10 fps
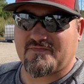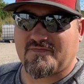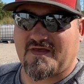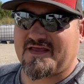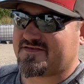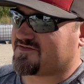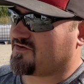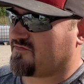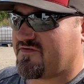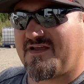Hey,
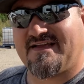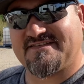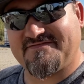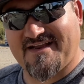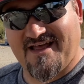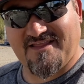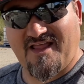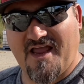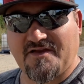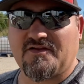so if you guys have not
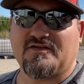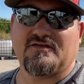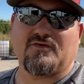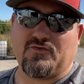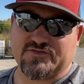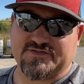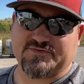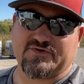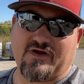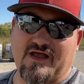liked or
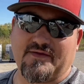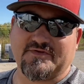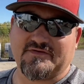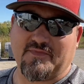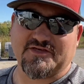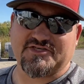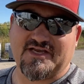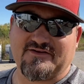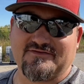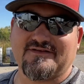subscribed to my
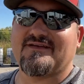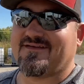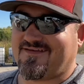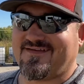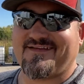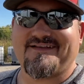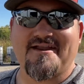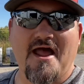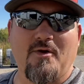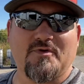channel,
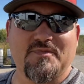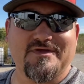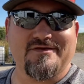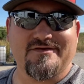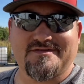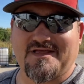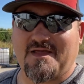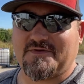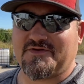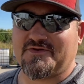now would be a good
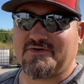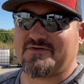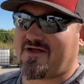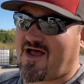time to do it. I